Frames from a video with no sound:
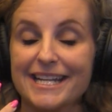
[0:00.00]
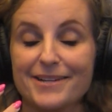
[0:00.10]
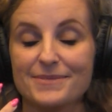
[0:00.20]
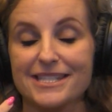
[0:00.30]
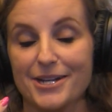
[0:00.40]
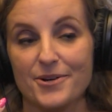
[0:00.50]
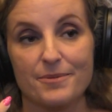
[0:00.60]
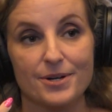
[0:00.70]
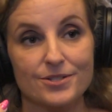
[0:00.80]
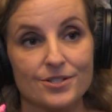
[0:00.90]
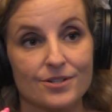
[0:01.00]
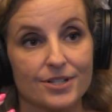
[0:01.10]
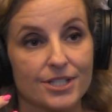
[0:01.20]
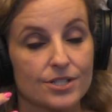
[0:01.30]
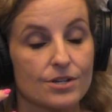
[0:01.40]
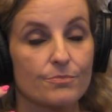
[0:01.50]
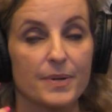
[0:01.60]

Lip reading: him so emotional and,